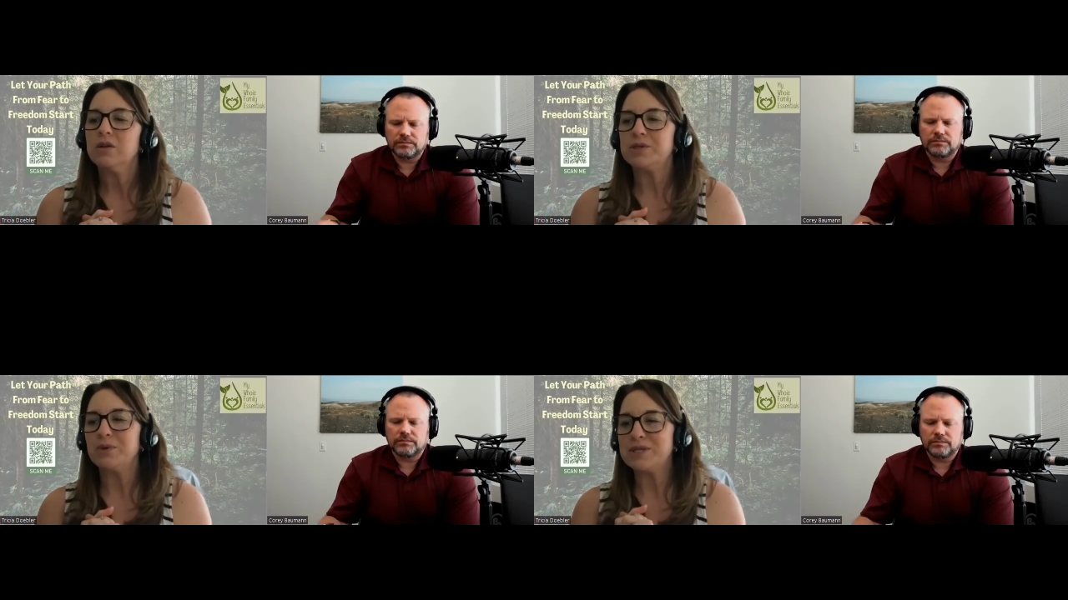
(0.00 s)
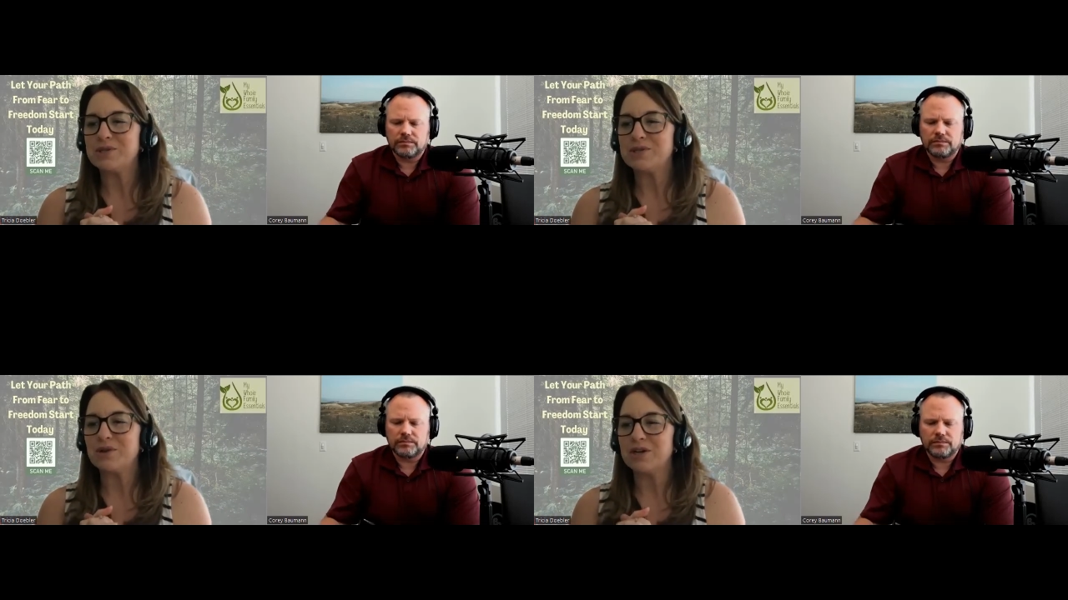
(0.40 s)
Speaker 1: So we
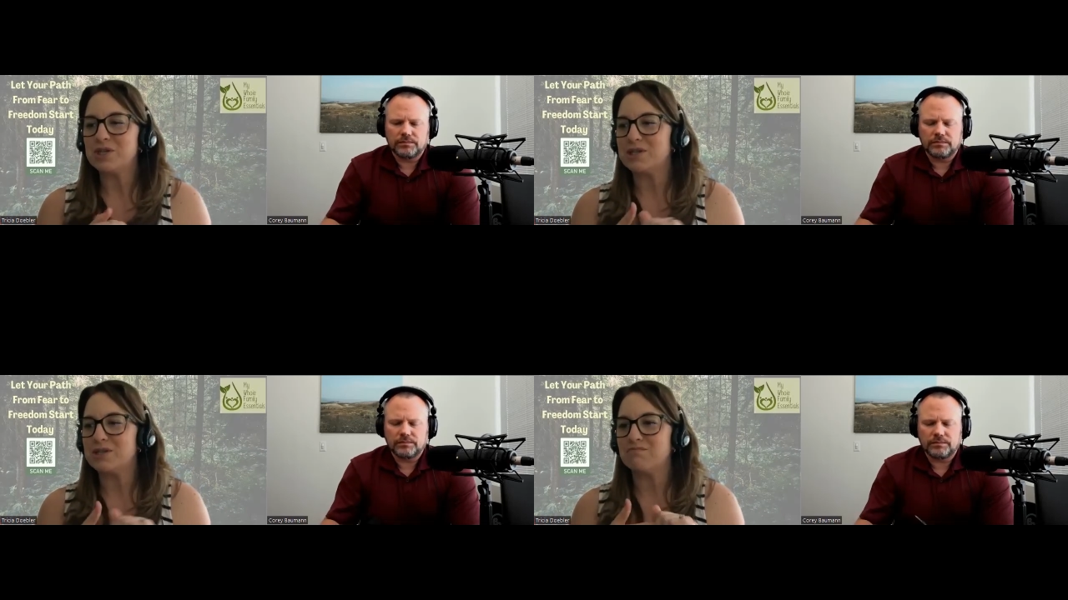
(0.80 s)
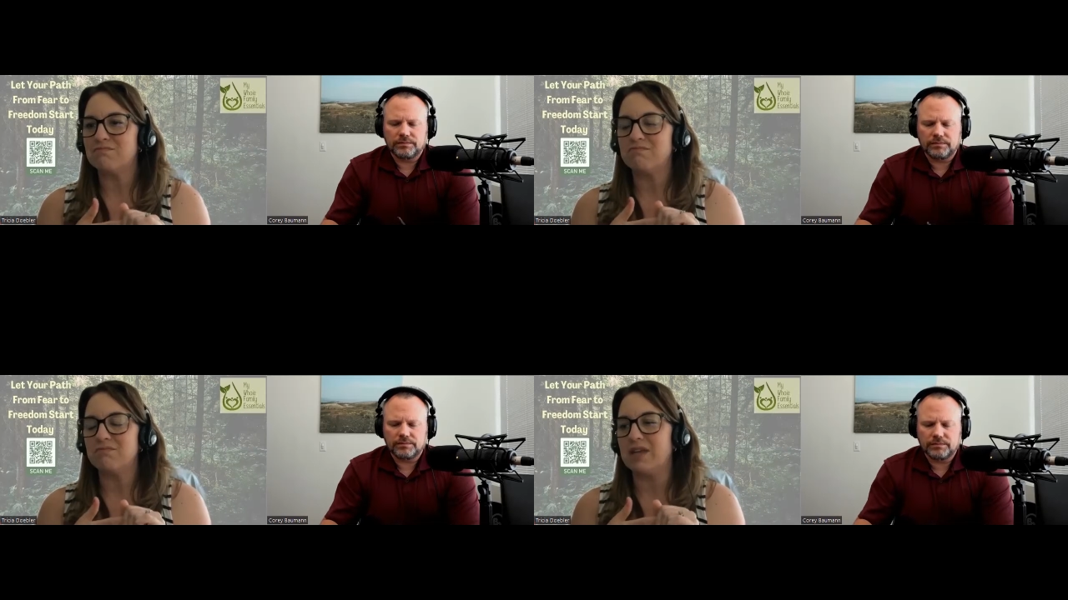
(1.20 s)
started just
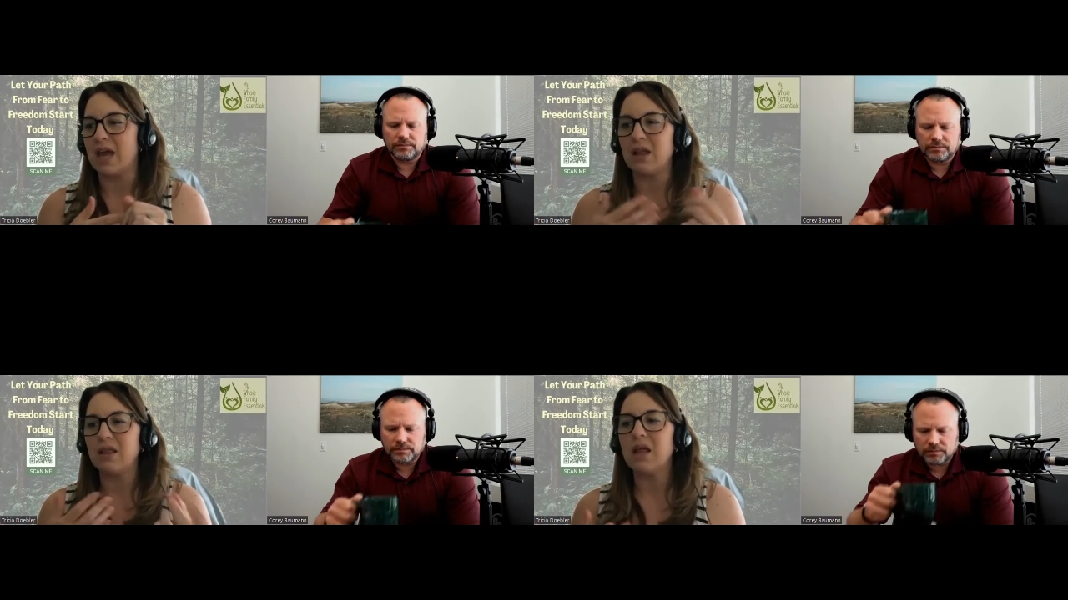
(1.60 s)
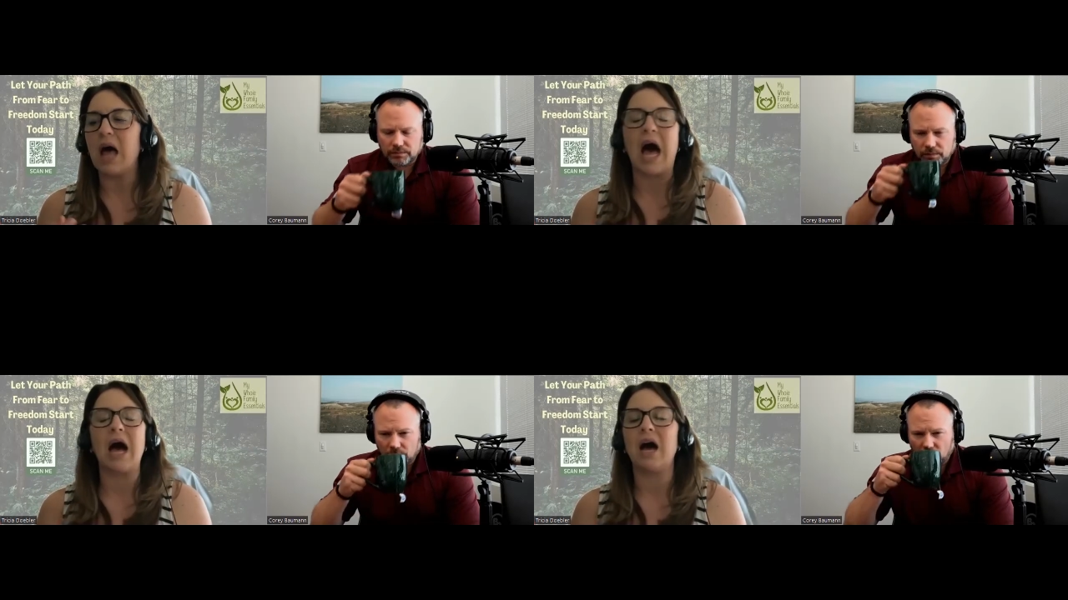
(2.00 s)
getting little
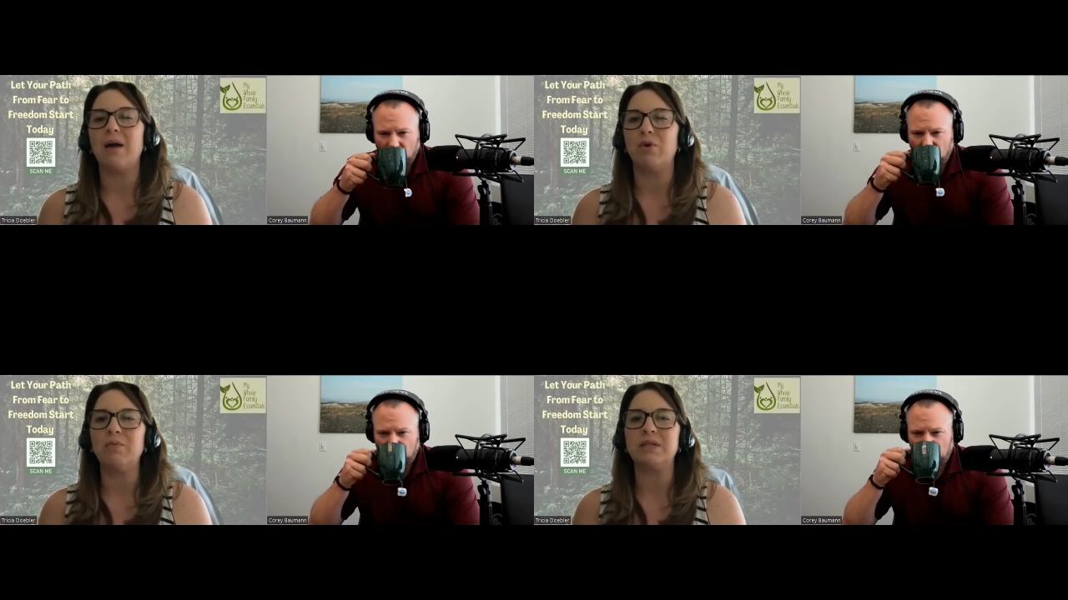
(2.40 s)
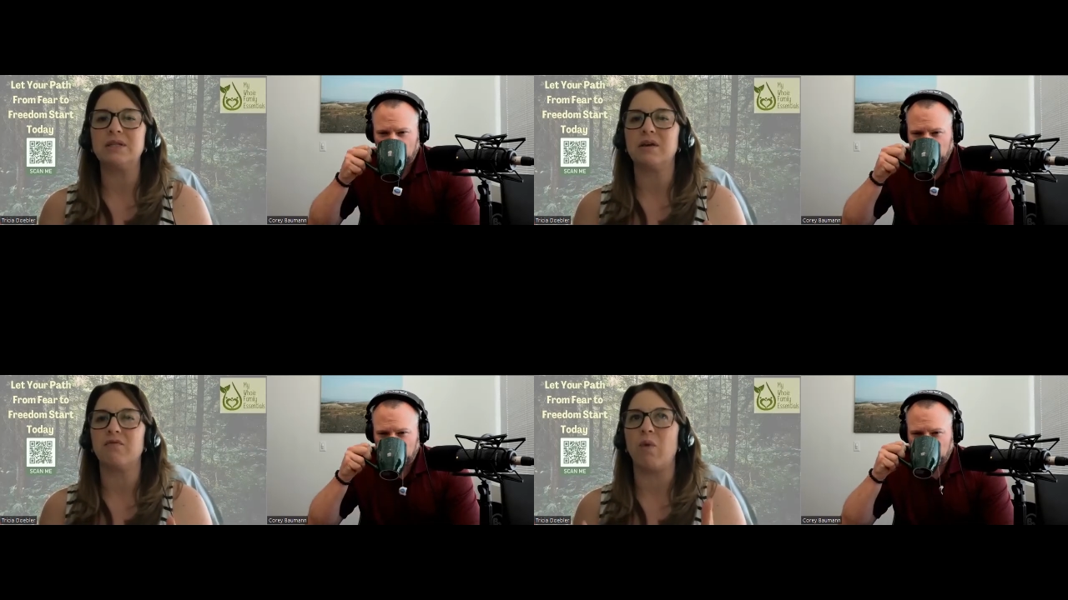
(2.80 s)
aha
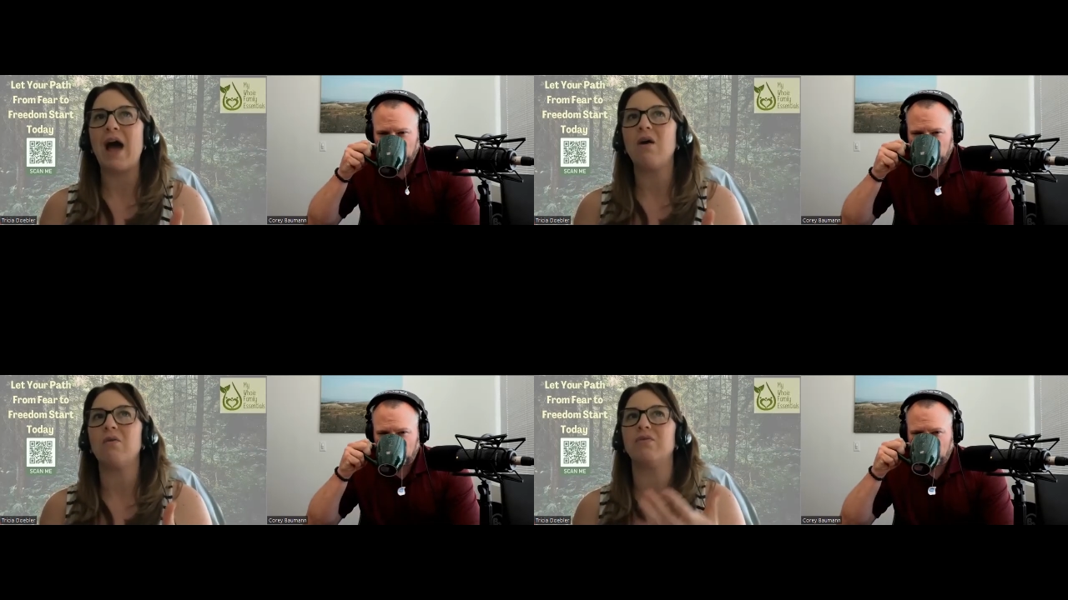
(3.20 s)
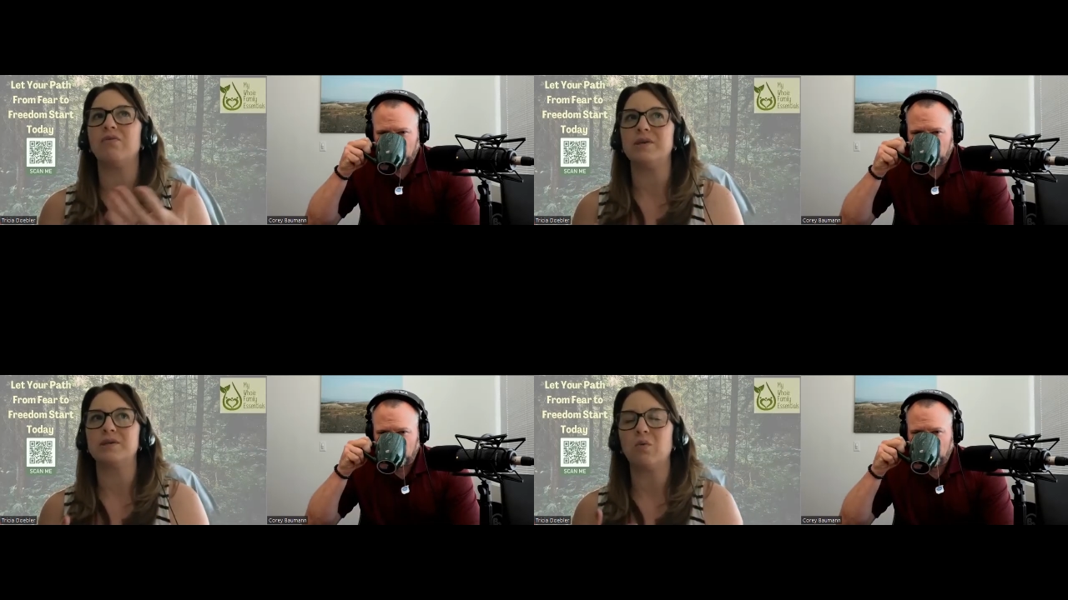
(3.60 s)
moments of, wow,
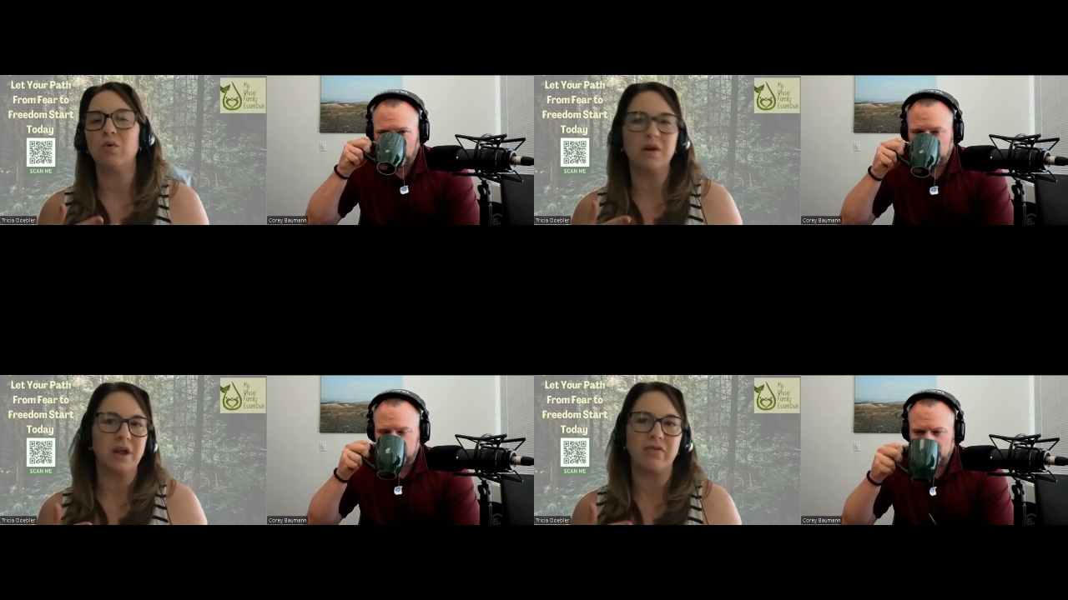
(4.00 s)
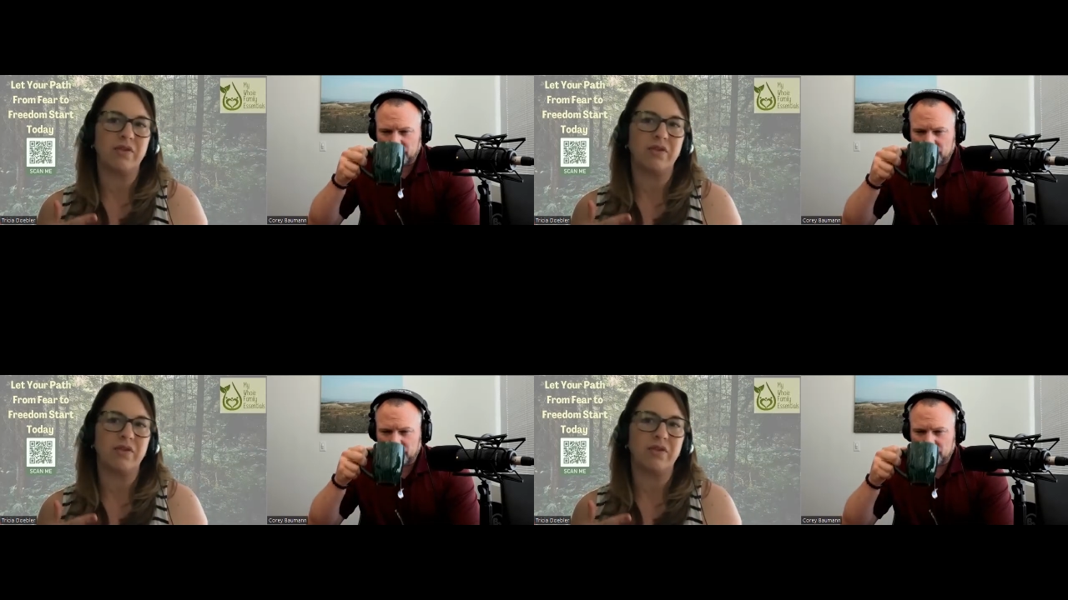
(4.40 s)
these are working.